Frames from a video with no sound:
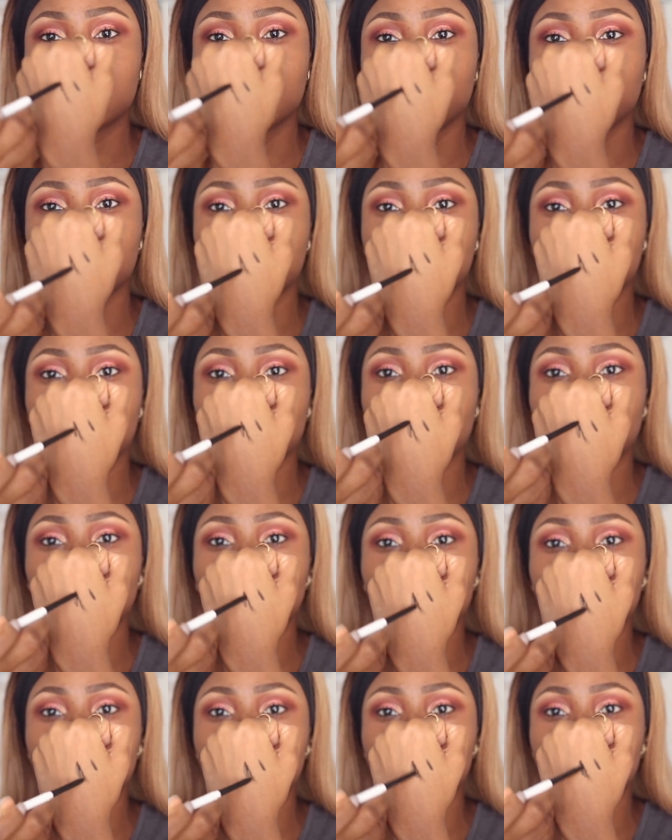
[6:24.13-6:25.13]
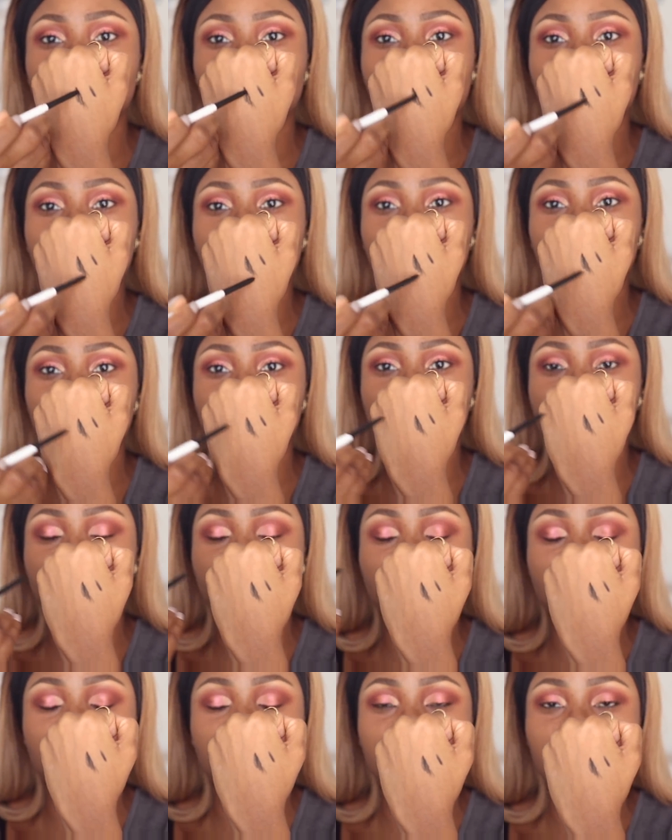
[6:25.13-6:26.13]
if you swatch it, you come up with
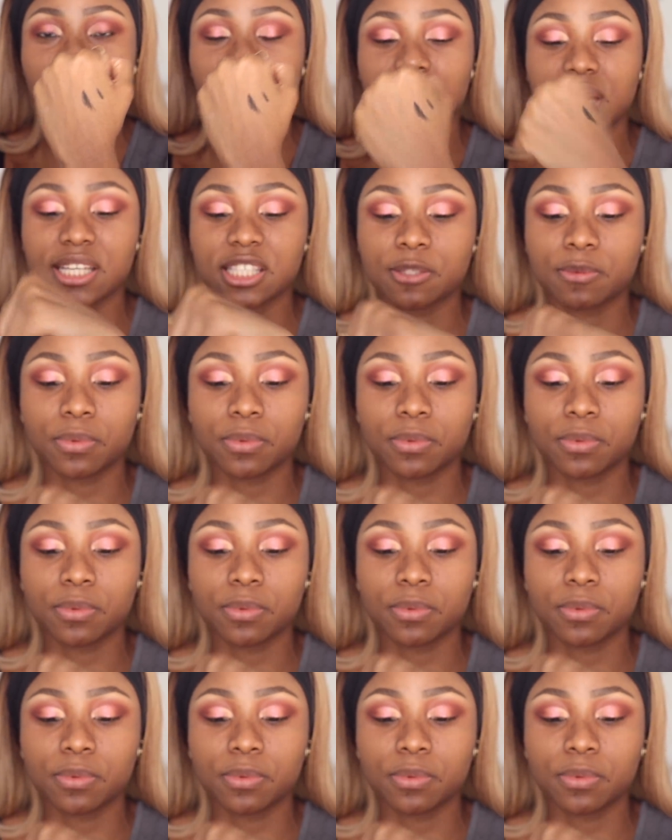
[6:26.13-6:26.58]
something really nice,